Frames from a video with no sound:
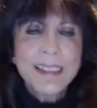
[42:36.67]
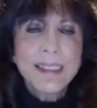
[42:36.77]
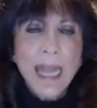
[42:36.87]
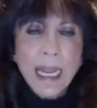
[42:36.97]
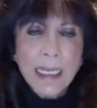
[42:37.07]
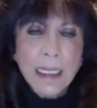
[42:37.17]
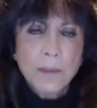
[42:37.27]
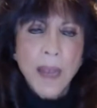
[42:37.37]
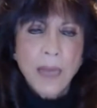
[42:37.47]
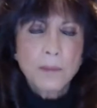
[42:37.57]

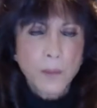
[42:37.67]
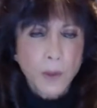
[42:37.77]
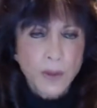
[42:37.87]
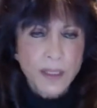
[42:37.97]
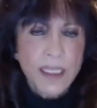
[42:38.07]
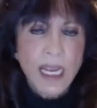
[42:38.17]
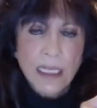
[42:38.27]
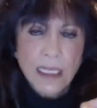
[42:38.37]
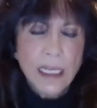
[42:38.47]
name and birth date